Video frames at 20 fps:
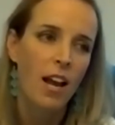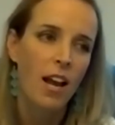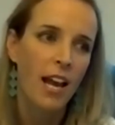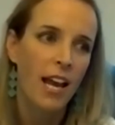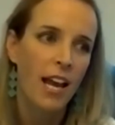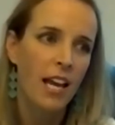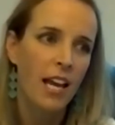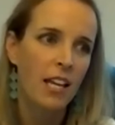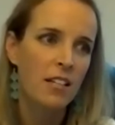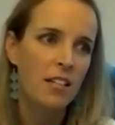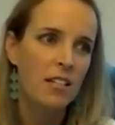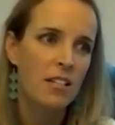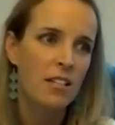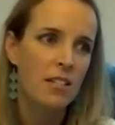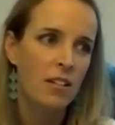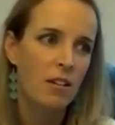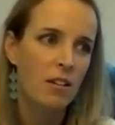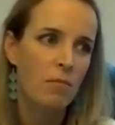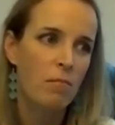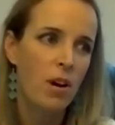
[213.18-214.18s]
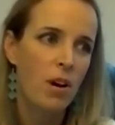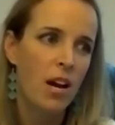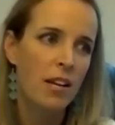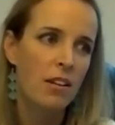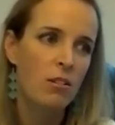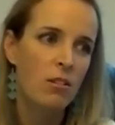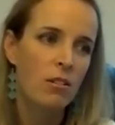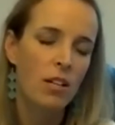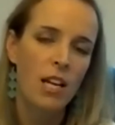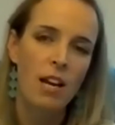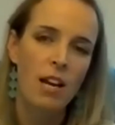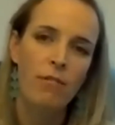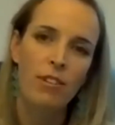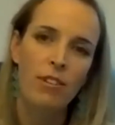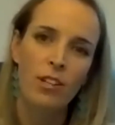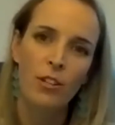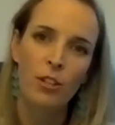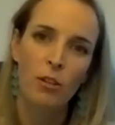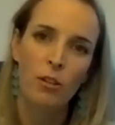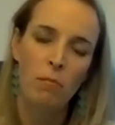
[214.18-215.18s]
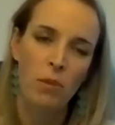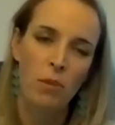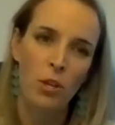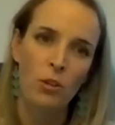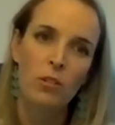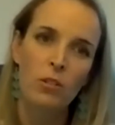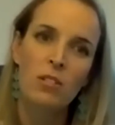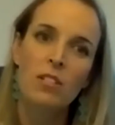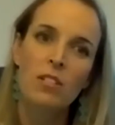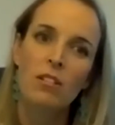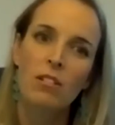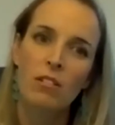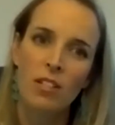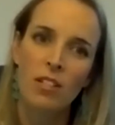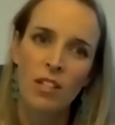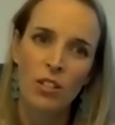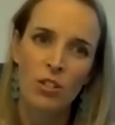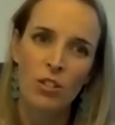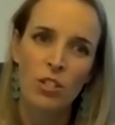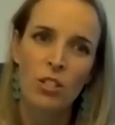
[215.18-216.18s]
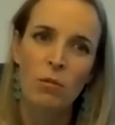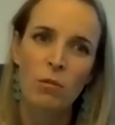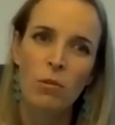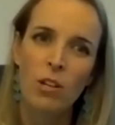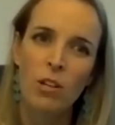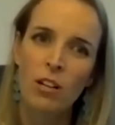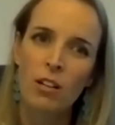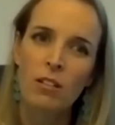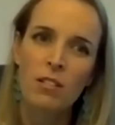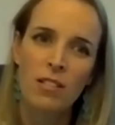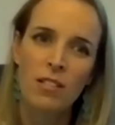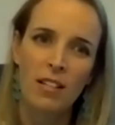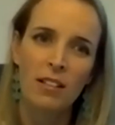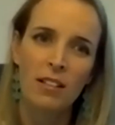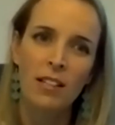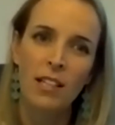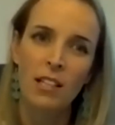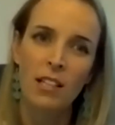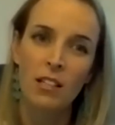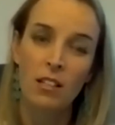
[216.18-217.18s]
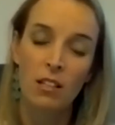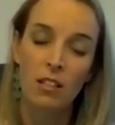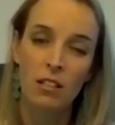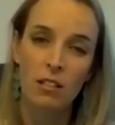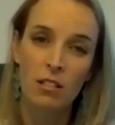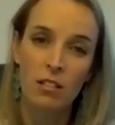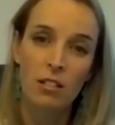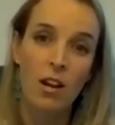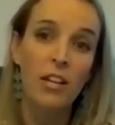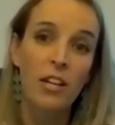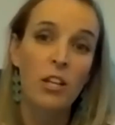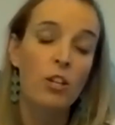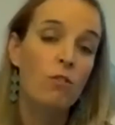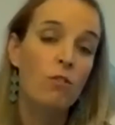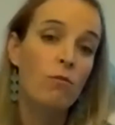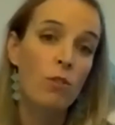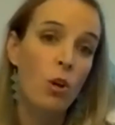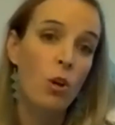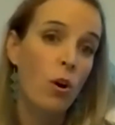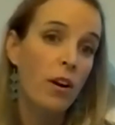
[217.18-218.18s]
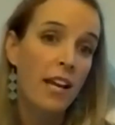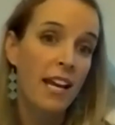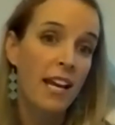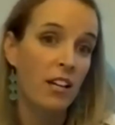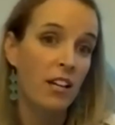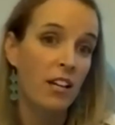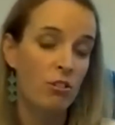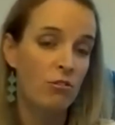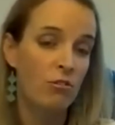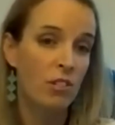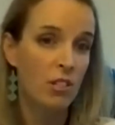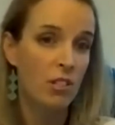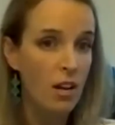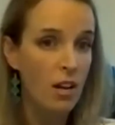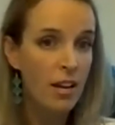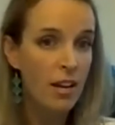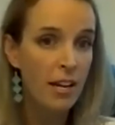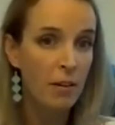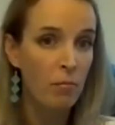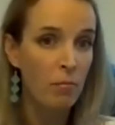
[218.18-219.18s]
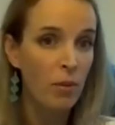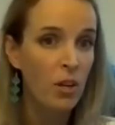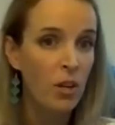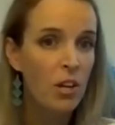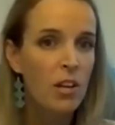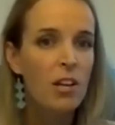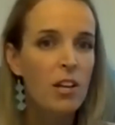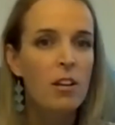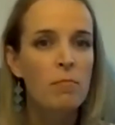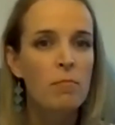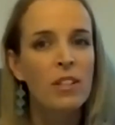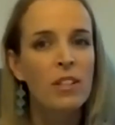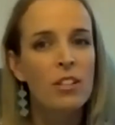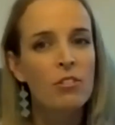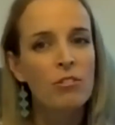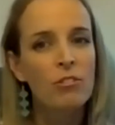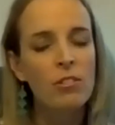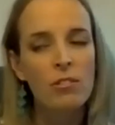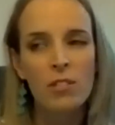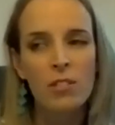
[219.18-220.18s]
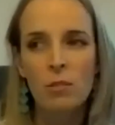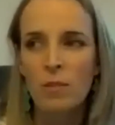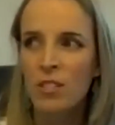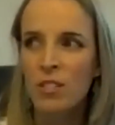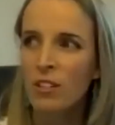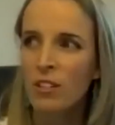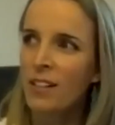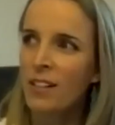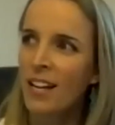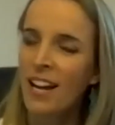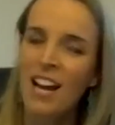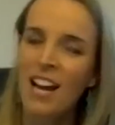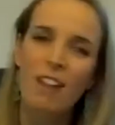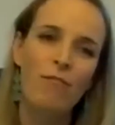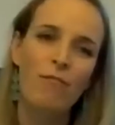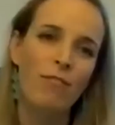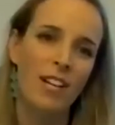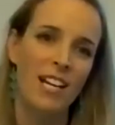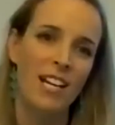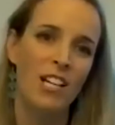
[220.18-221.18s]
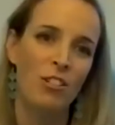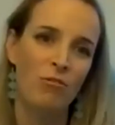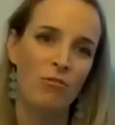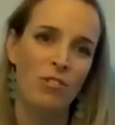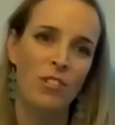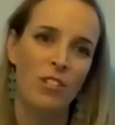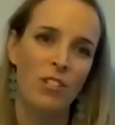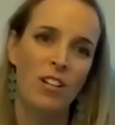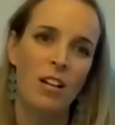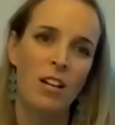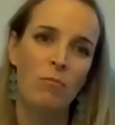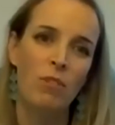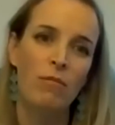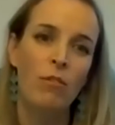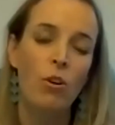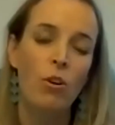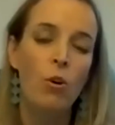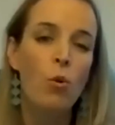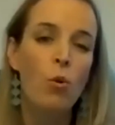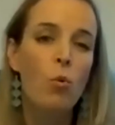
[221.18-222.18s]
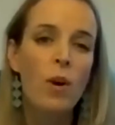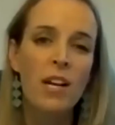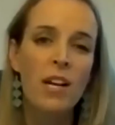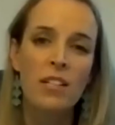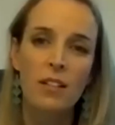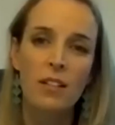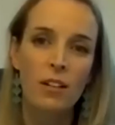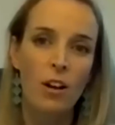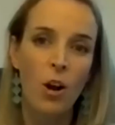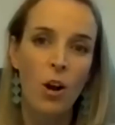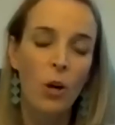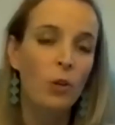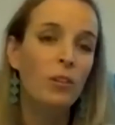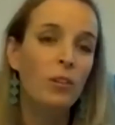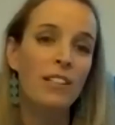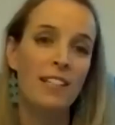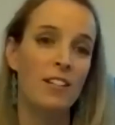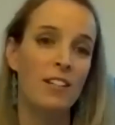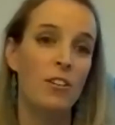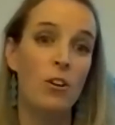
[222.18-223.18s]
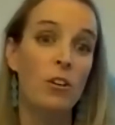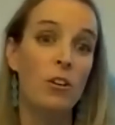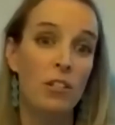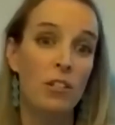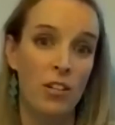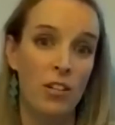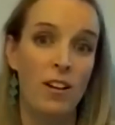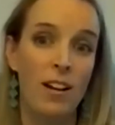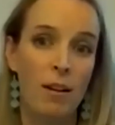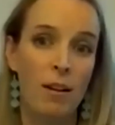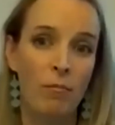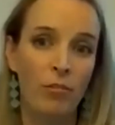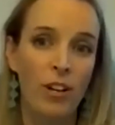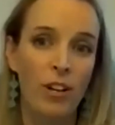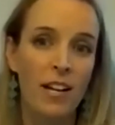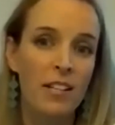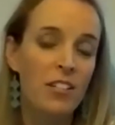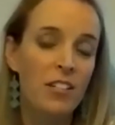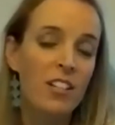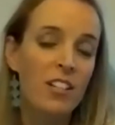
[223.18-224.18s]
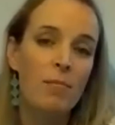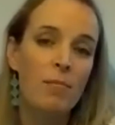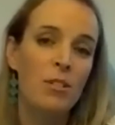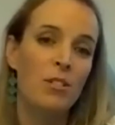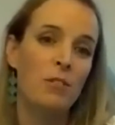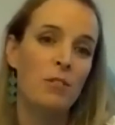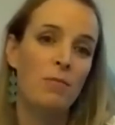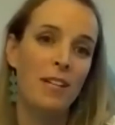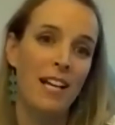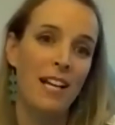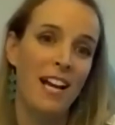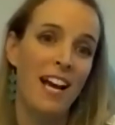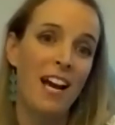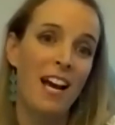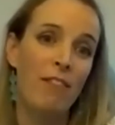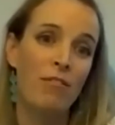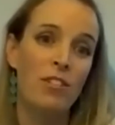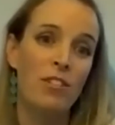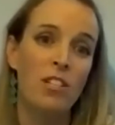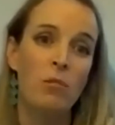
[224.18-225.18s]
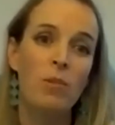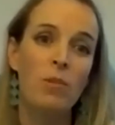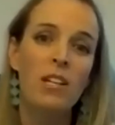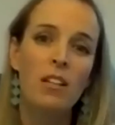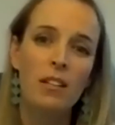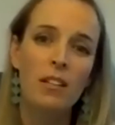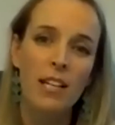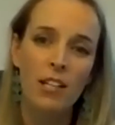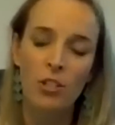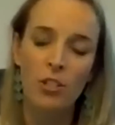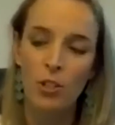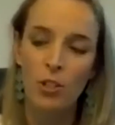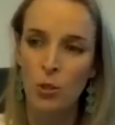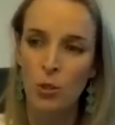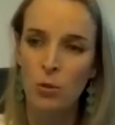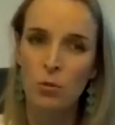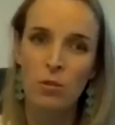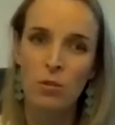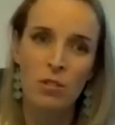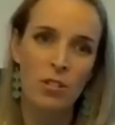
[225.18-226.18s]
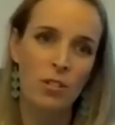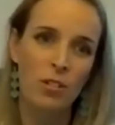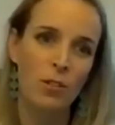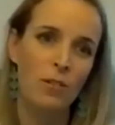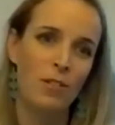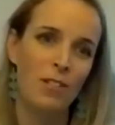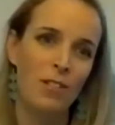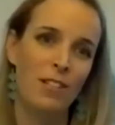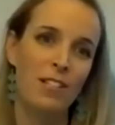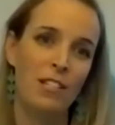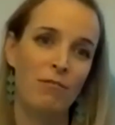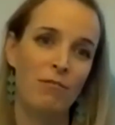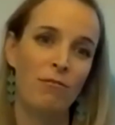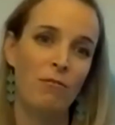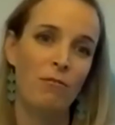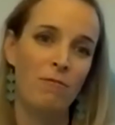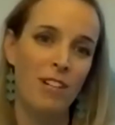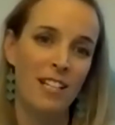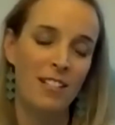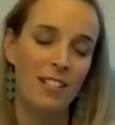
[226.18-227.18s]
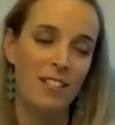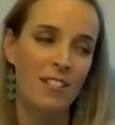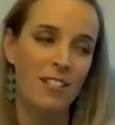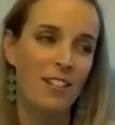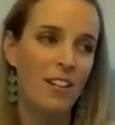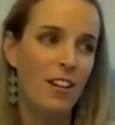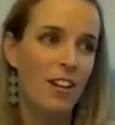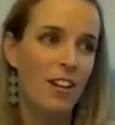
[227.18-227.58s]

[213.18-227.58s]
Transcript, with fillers: And by not having commutes and things to work, suddenly it's like you've got extra time. But the truth is, we don't have extra time. We've always only got time, right? Time is all we have. So we can now choose to use it in different ways.